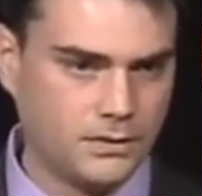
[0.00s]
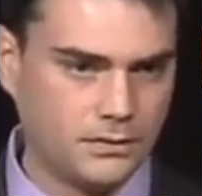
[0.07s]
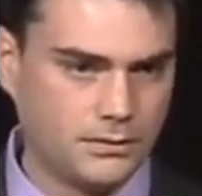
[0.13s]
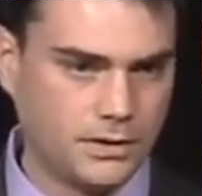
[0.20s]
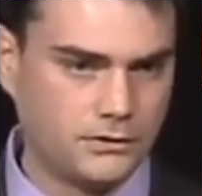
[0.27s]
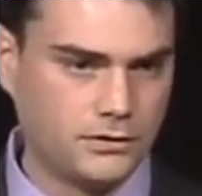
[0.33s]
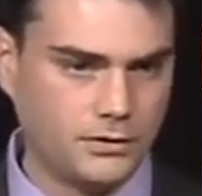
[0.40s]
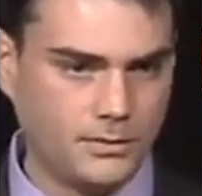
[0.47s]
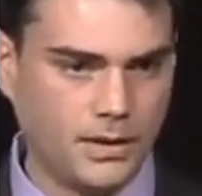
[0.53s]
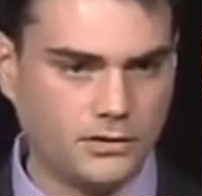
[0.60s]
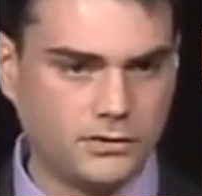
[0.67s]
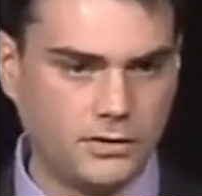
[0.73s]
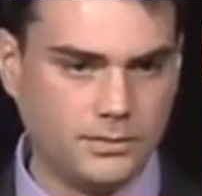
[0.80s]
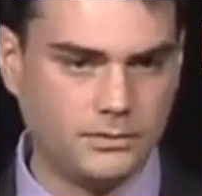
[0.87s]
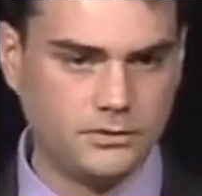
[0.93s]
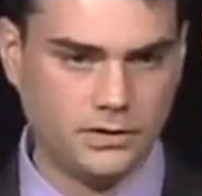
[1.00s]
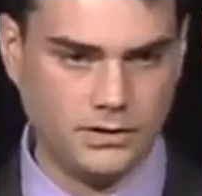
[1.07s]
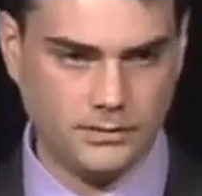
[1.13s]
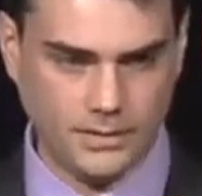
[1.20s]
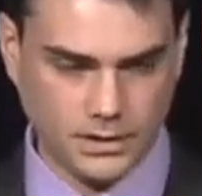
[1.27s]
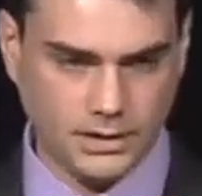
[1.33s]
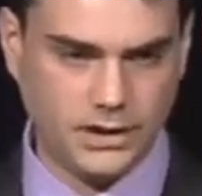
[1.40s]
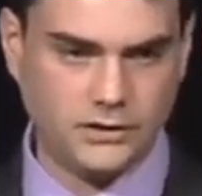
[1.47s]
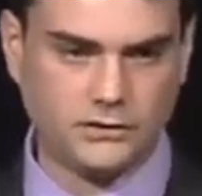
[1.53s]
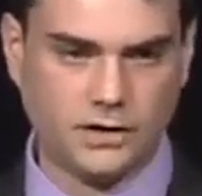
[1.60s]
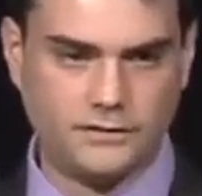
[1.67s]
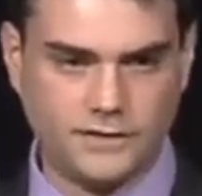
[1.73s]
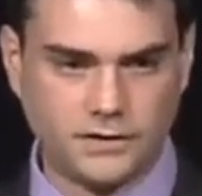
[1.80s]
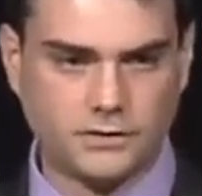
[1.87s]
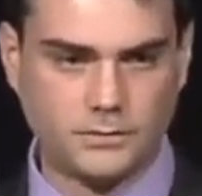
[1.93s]
Right? So the Muslims in the Middle East
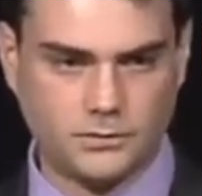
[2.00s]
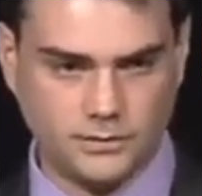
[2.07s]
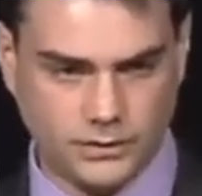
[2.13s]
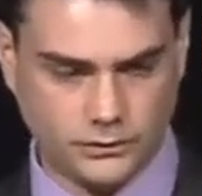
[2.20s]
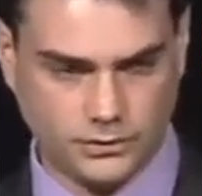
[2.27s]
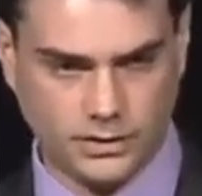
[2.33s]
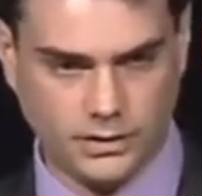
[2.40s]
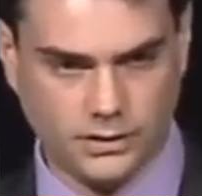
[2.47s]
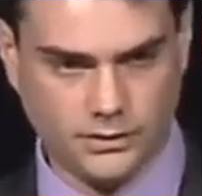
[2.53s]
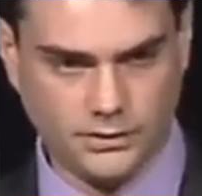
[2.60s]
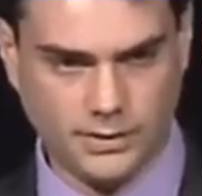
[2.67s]
are victims of Israel.